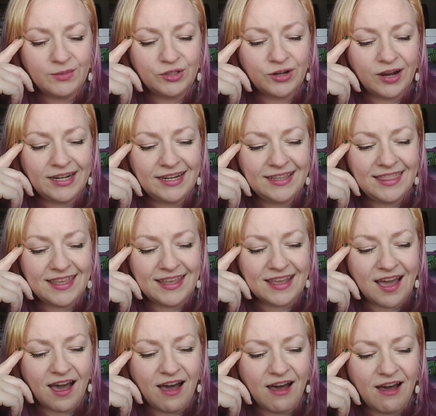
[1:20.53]
I'm trying to
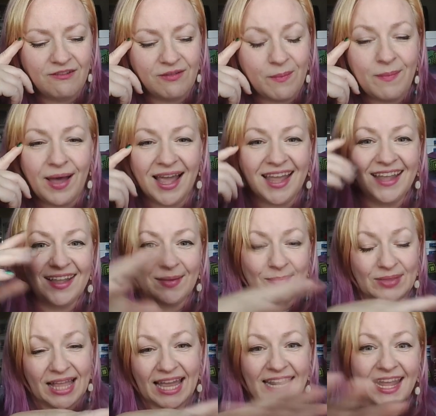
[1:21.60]
think of
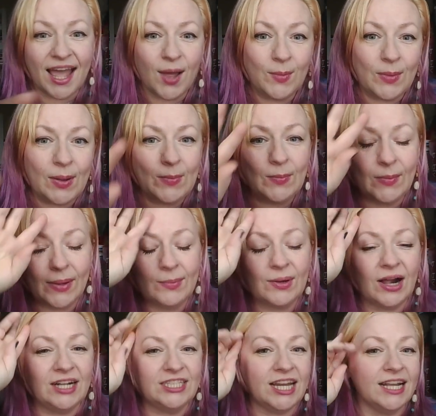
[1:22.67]
I'm planning out my
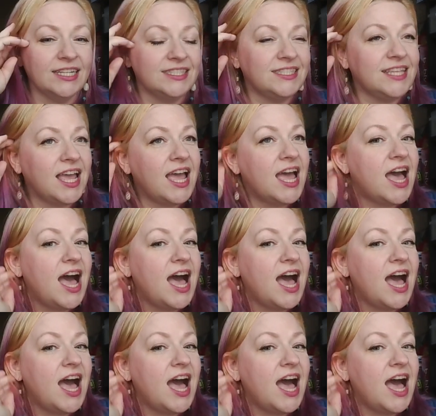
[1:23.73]
projects.